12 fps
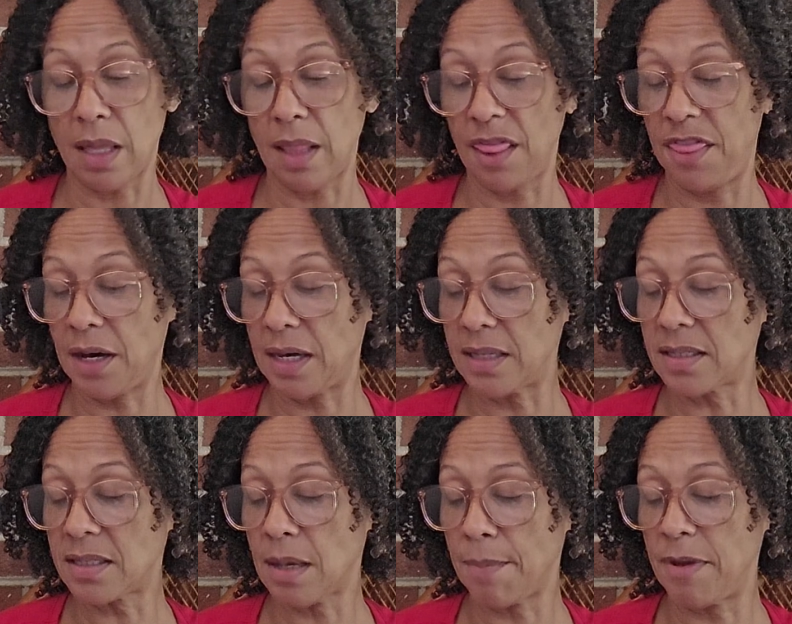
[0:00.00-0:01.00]

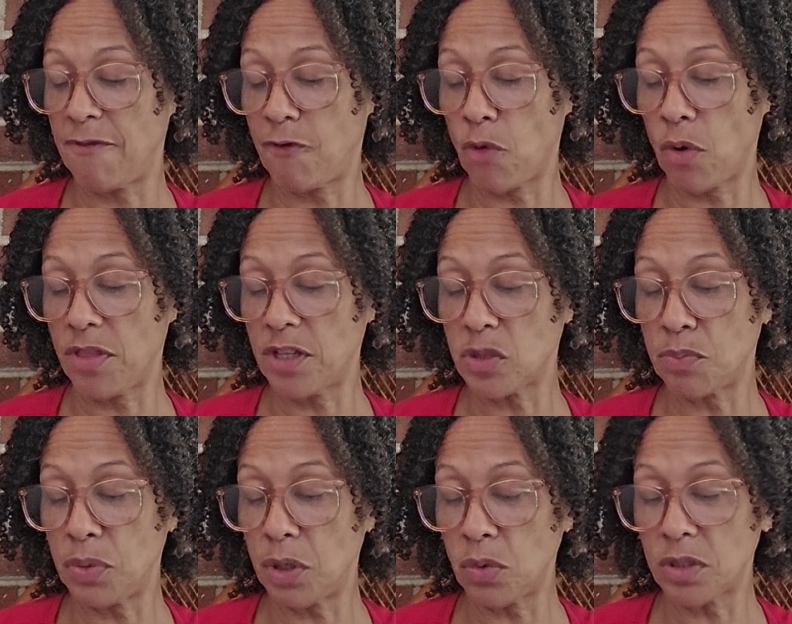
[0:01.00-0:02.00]
Thus, before this
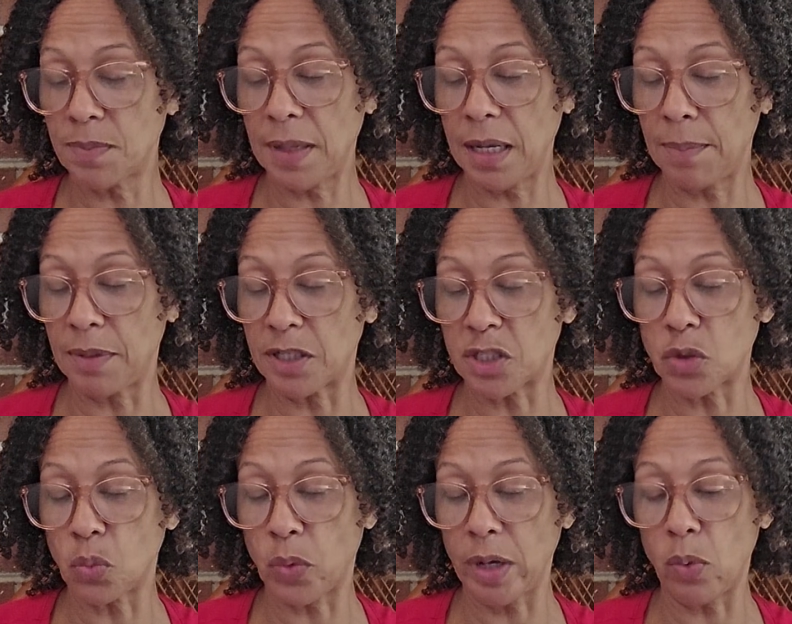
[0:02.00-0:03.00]
book was published,
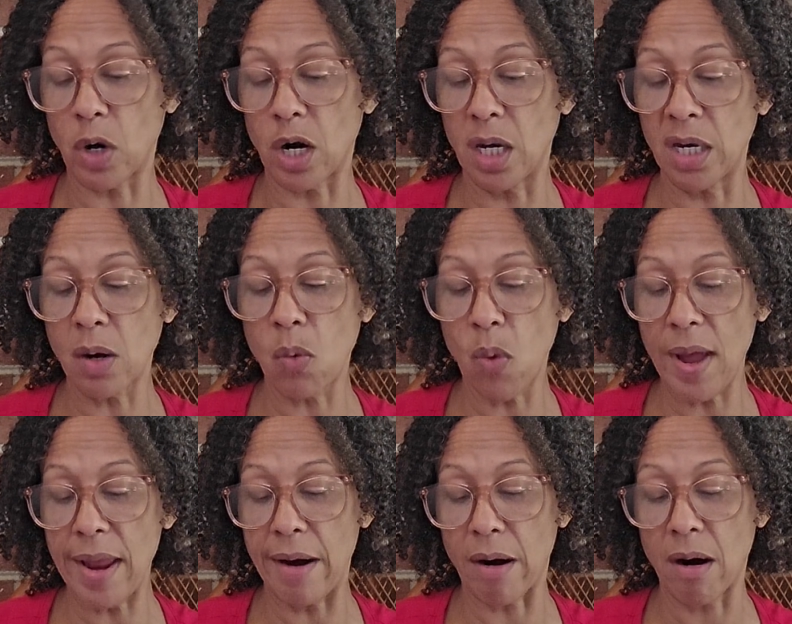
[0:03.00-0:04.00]
we were
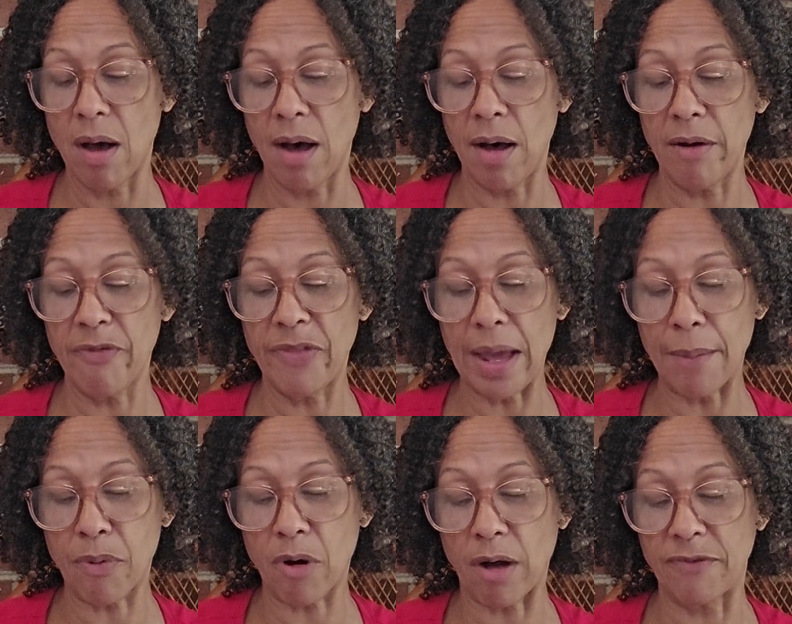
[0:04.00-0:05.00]
unaware of that
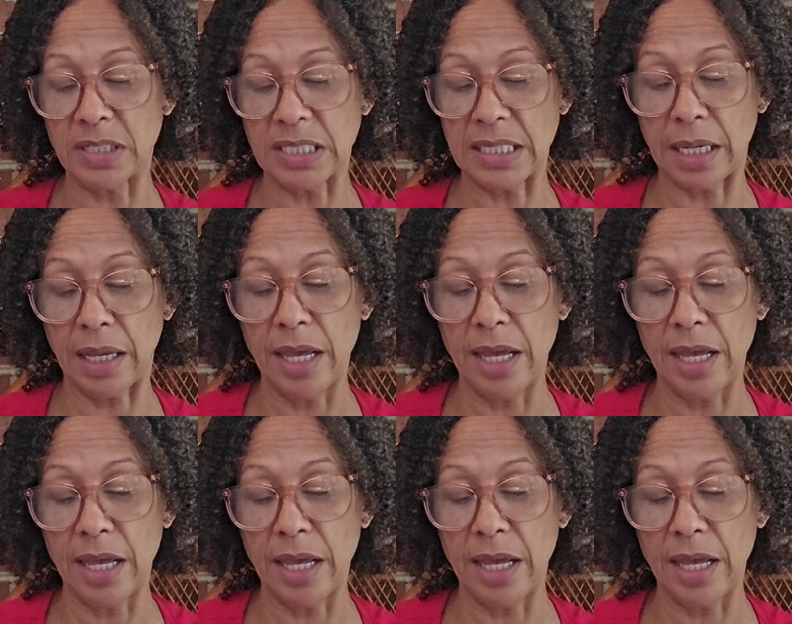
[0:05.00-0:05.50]
prophecy,